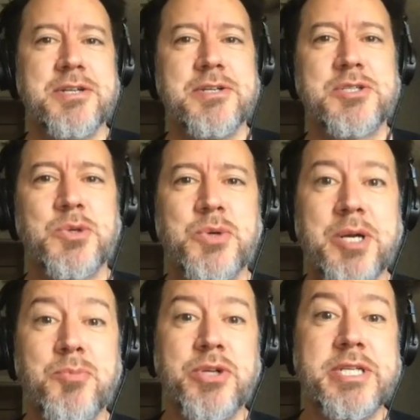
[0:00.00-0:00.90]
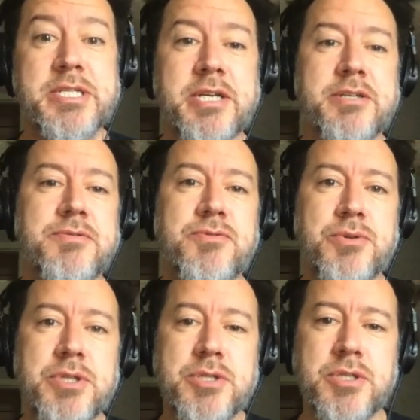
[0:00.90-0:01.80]
So I'm really excited
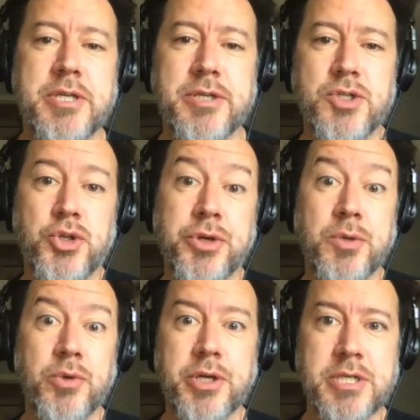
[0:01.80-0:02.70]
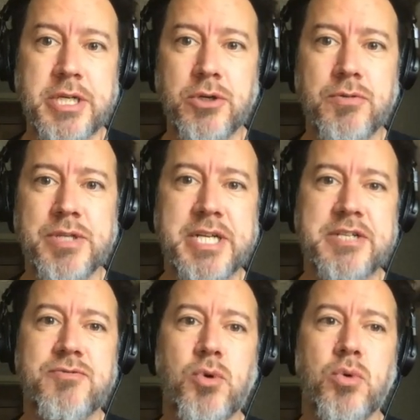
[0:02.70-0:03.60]
for this journey we're going to take over the
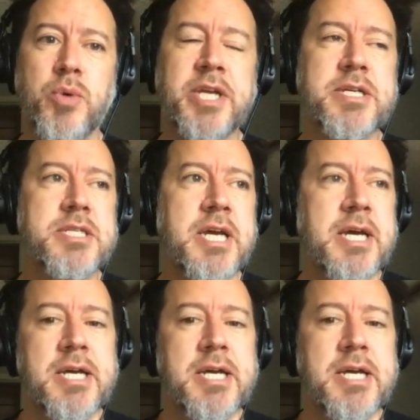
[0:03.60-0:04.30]
next 4 weeks.